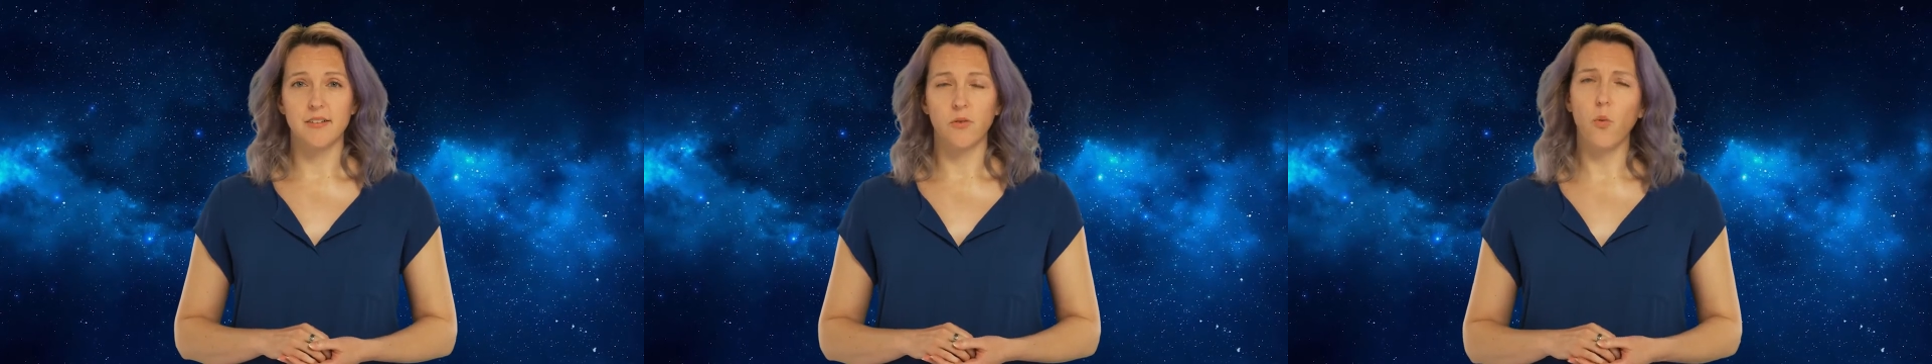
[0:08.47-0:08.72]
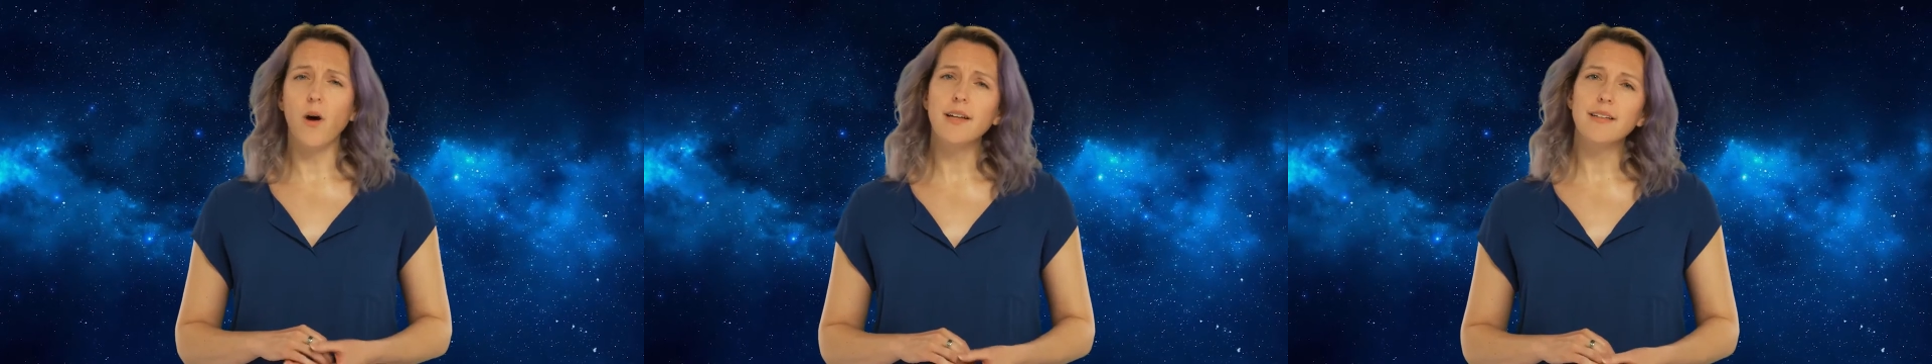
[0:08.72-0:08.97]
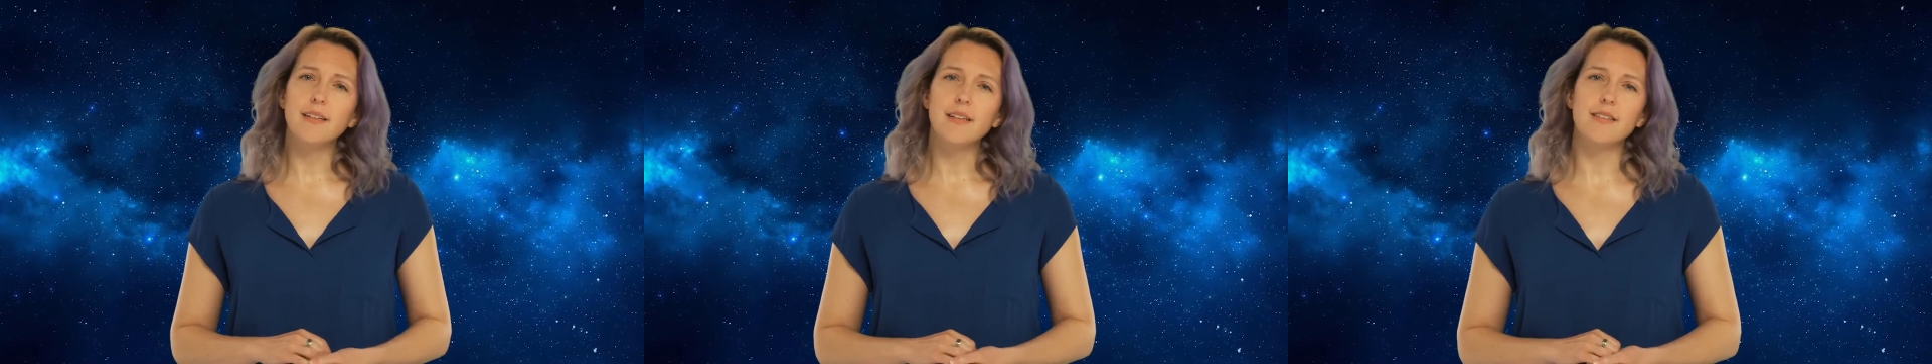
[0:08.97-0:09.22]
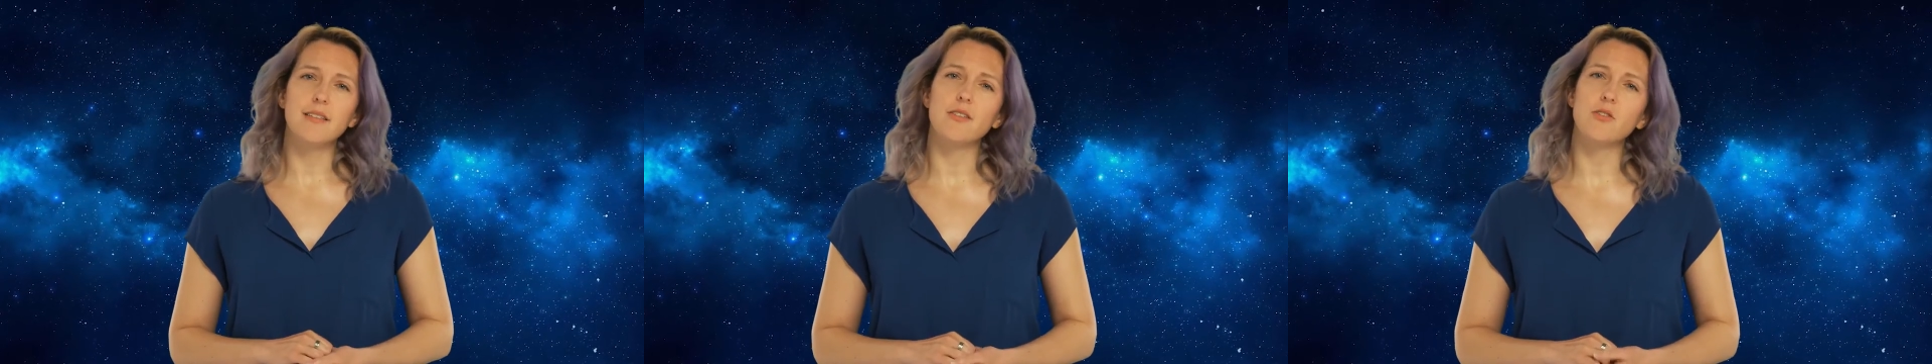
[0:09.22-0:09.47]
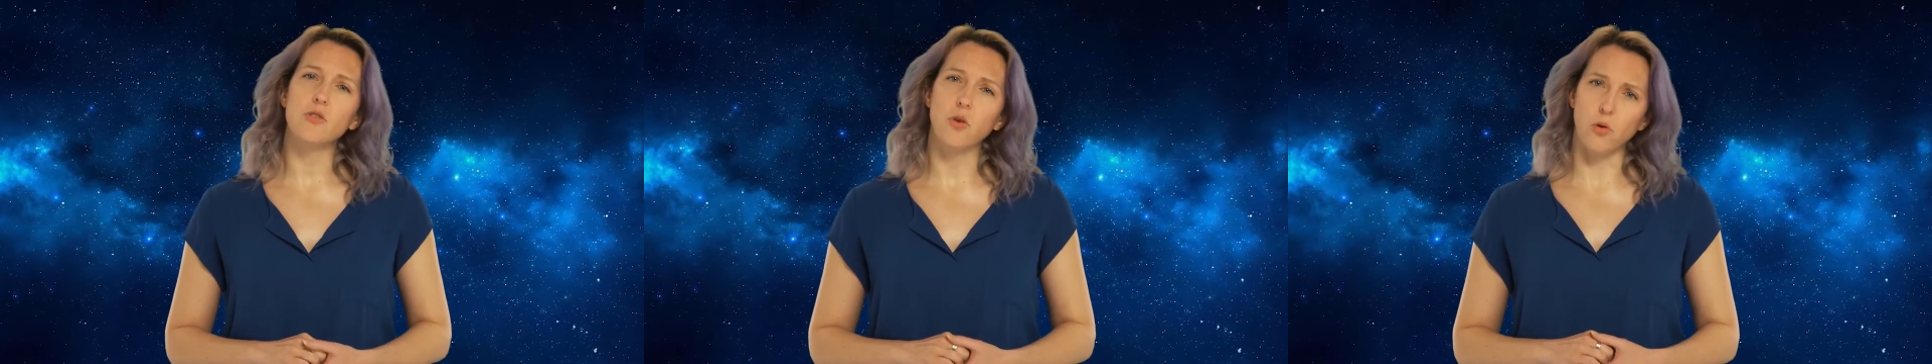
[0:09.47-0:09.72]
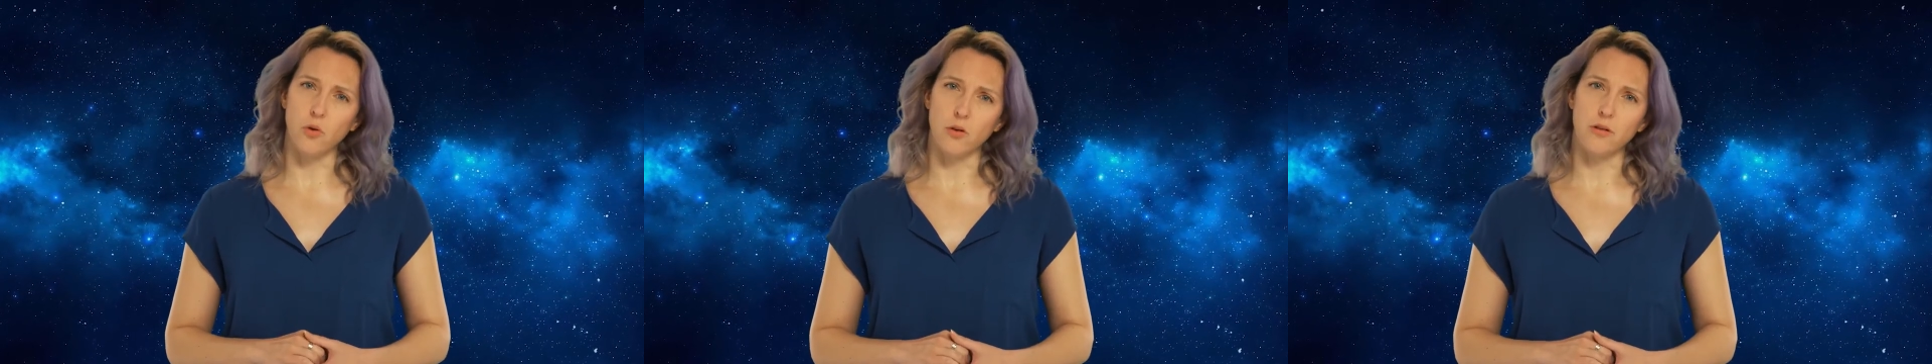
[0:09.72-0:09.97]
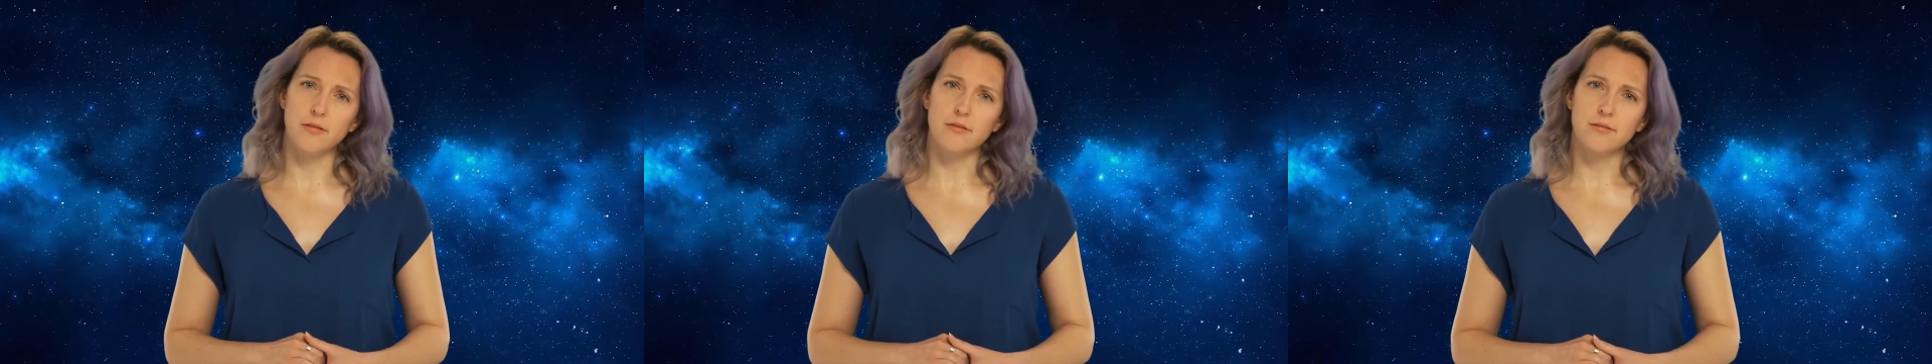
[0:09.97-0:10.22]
What is the soul?